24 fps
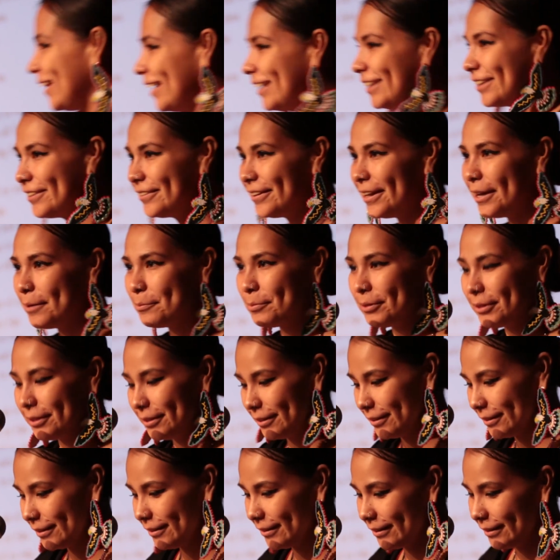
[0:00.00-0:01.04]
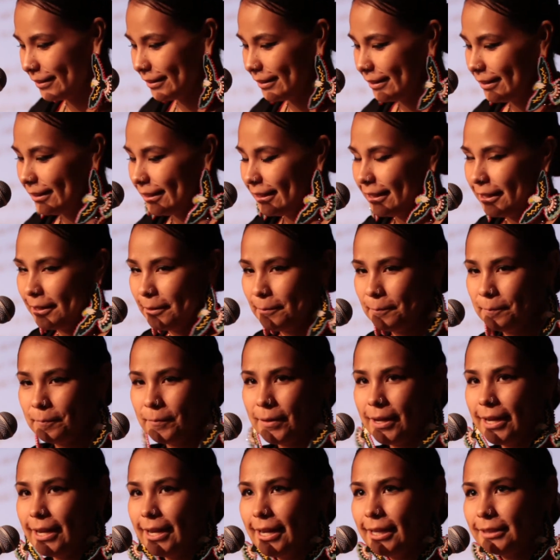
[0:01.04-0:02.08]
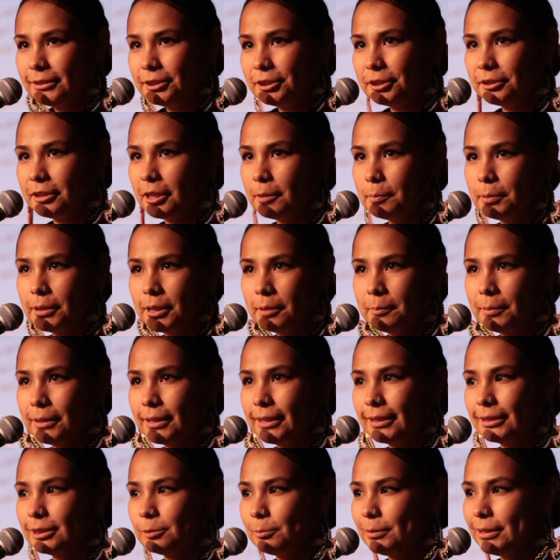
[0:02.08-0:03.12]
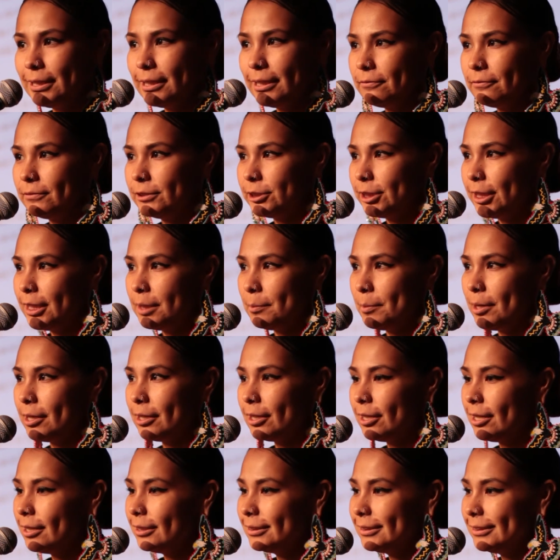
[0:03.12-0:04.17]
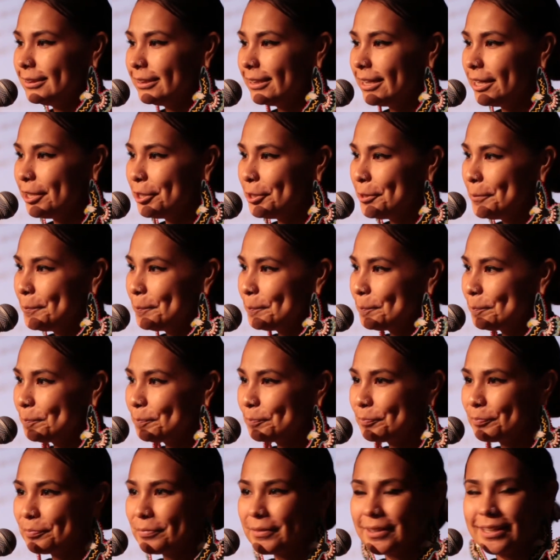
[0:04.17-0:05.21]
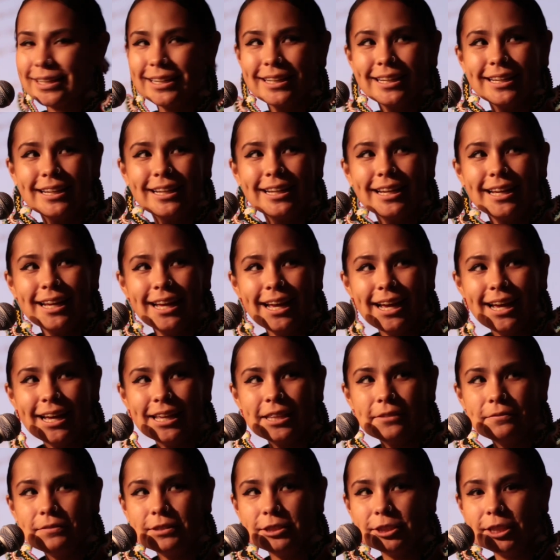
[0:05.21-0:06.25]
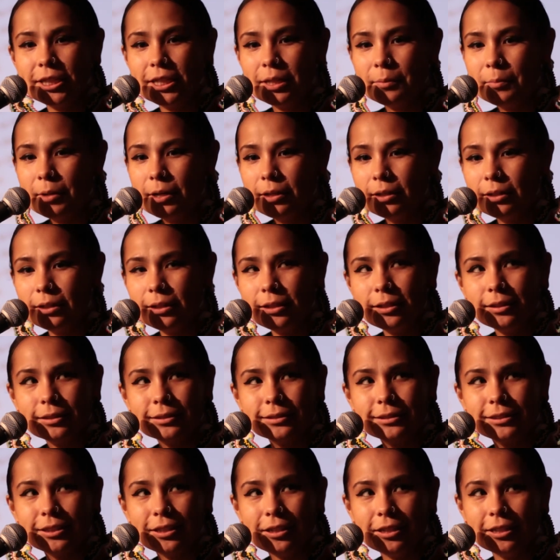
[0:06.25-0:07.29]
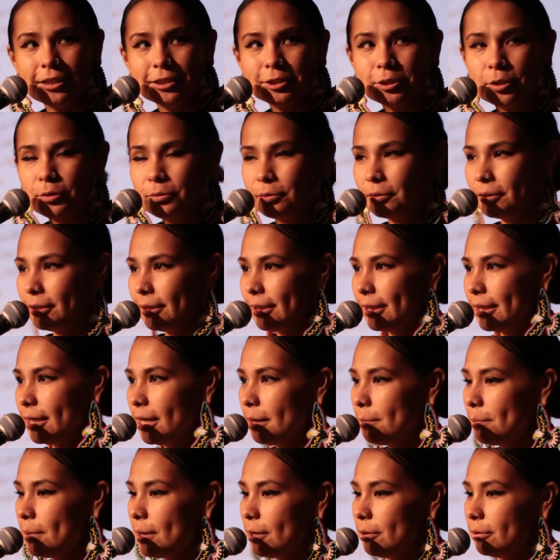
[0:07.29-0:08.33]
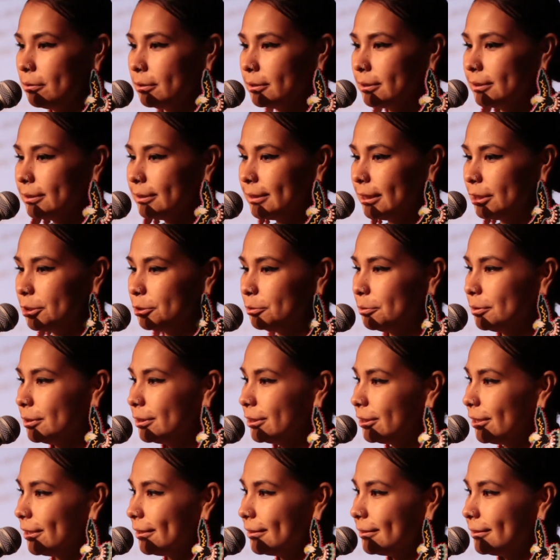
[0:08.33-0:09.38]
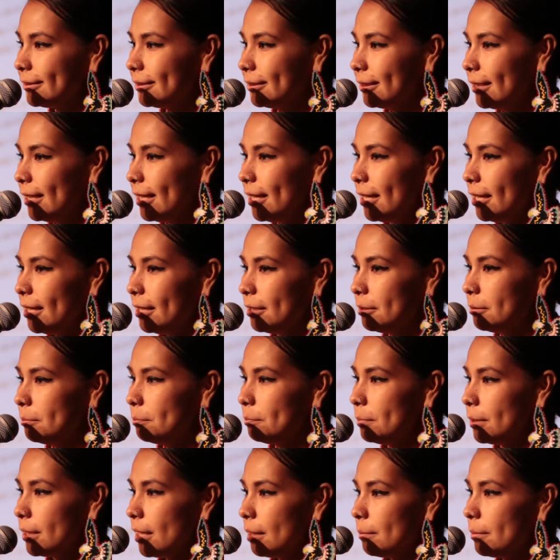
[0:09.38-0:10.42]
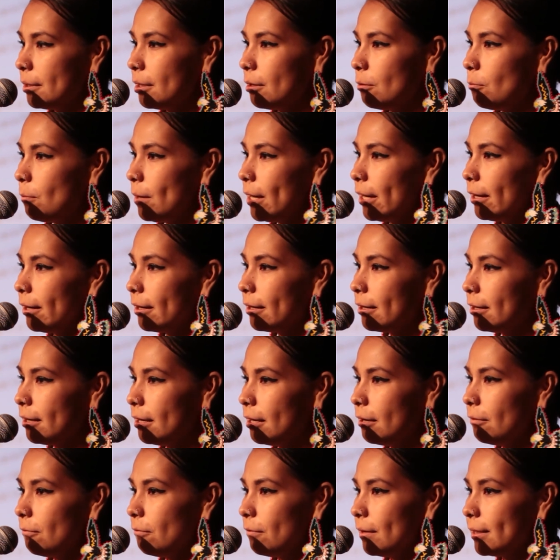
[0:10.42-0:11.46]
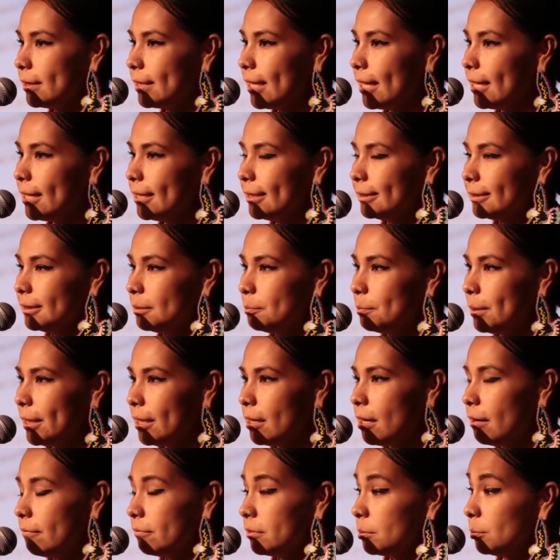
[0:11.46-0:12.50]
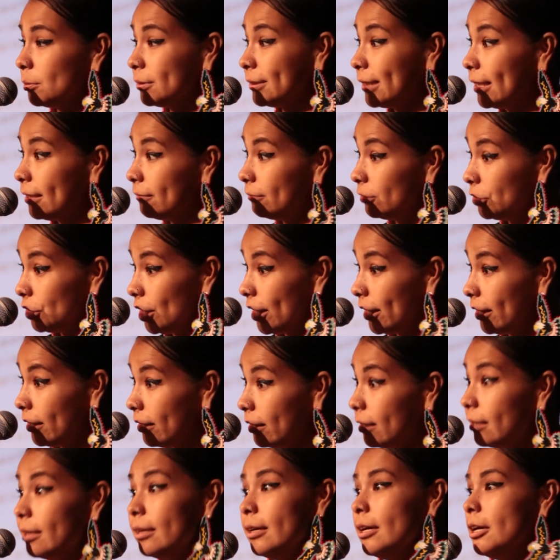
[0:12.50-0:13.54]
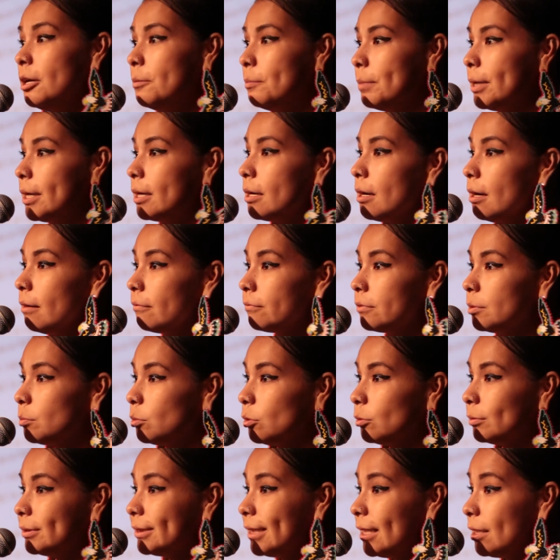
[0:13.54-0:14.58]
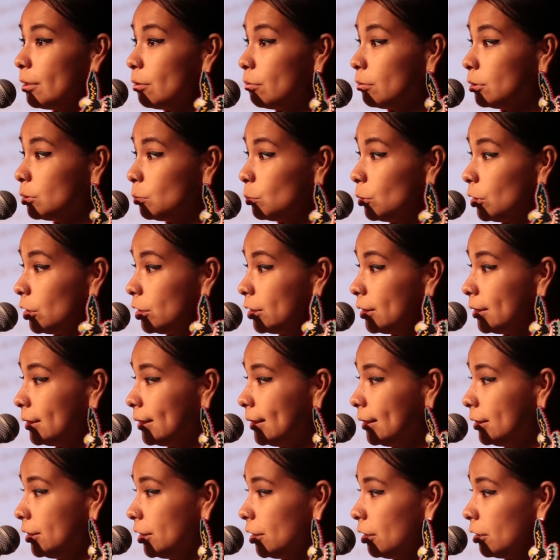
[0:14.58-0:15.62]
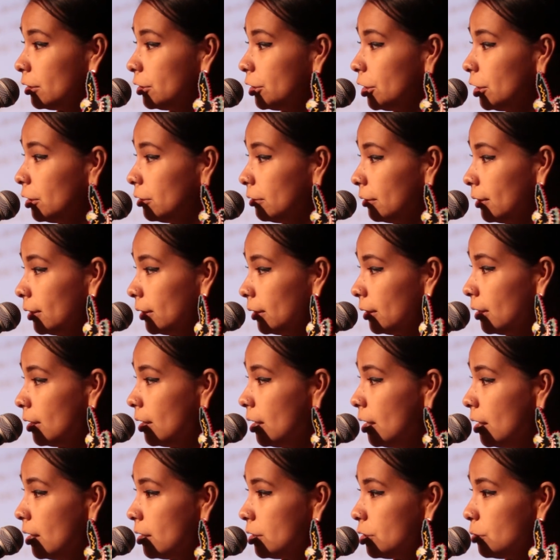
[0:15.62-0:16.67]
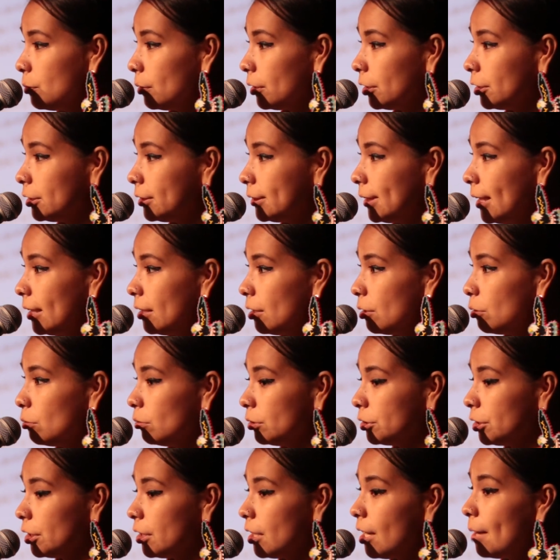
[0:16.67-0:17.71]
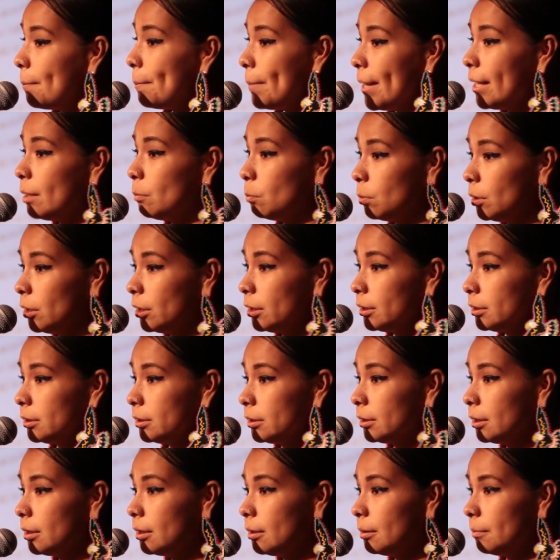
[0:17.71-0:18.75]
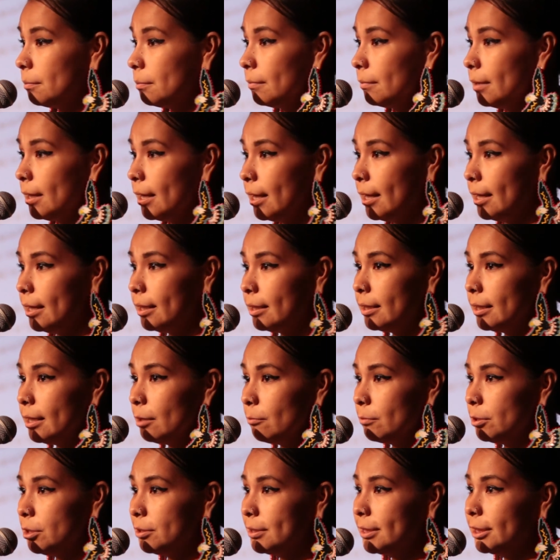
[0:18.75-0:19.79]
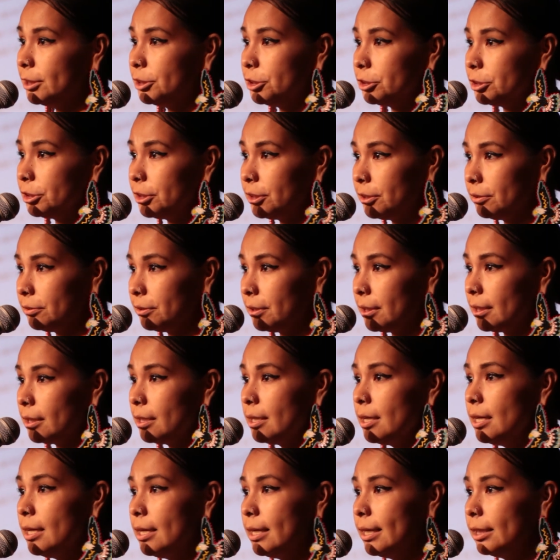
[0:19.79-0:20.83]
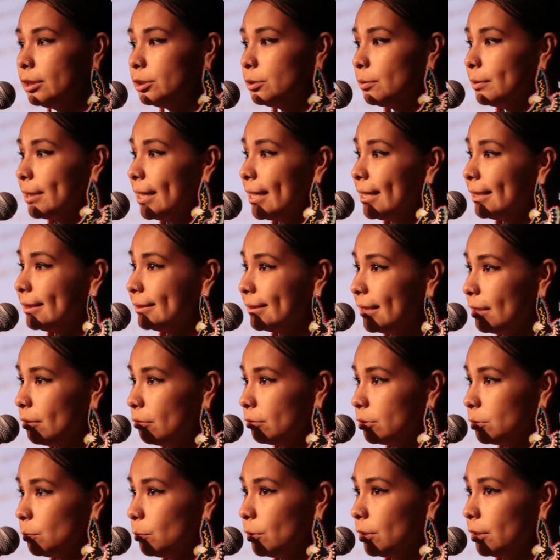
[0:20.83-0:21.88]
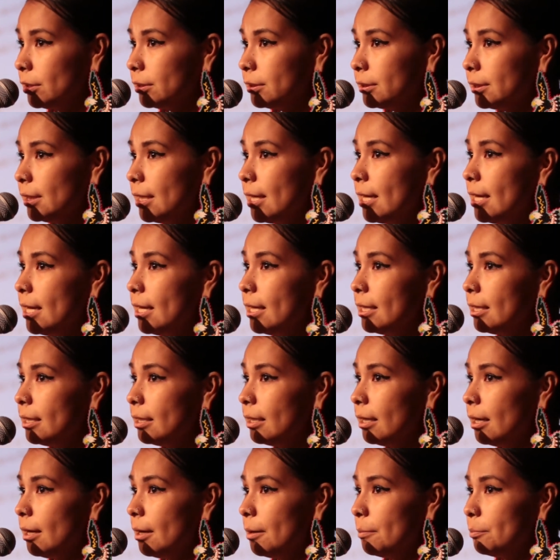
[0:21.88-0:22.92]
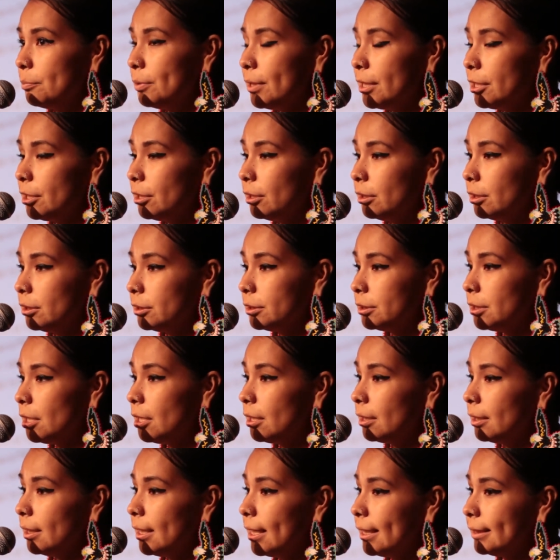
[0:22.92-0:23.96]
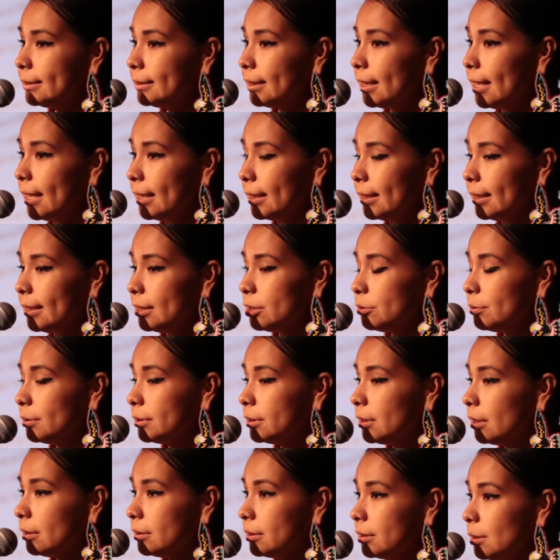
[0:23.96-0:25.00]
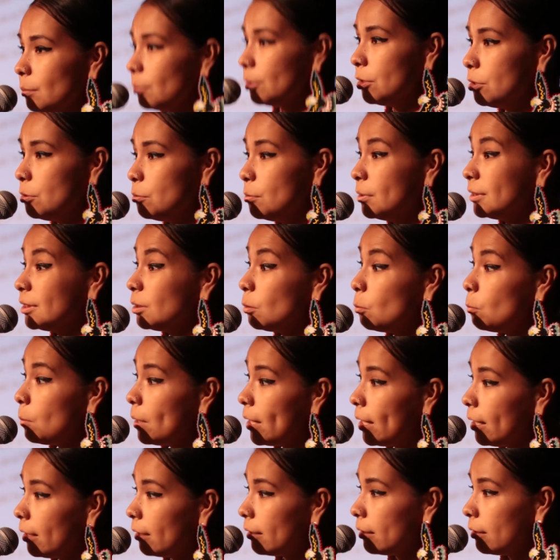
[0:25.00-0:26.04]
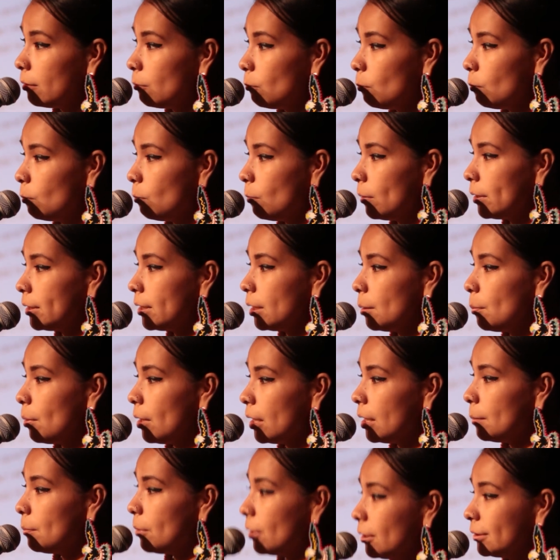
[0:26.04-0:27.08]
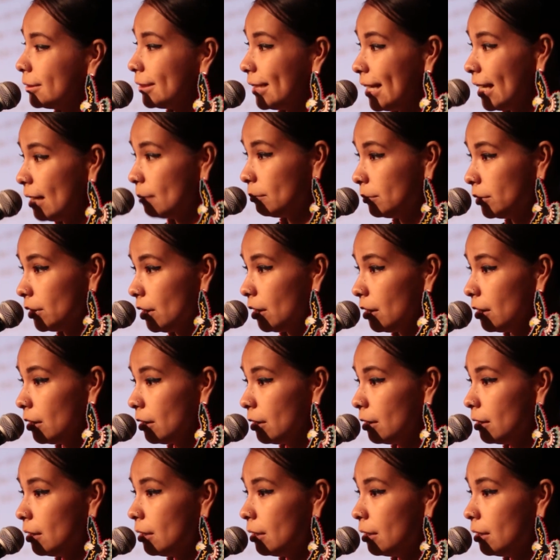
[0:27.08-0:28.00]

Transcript: Thank you, Amber. I asked her up here because we vagina monologues together. And the vagina monologues are totally about sexual assault and becoming aware of what that is and being comfortable saying vagina, being comfortable with saying those words and teaching our children to understand that those are not bad words. And that when you teach your children it's okay to say those words, predators are less likely to assault someone who is aware what their body parts' names are,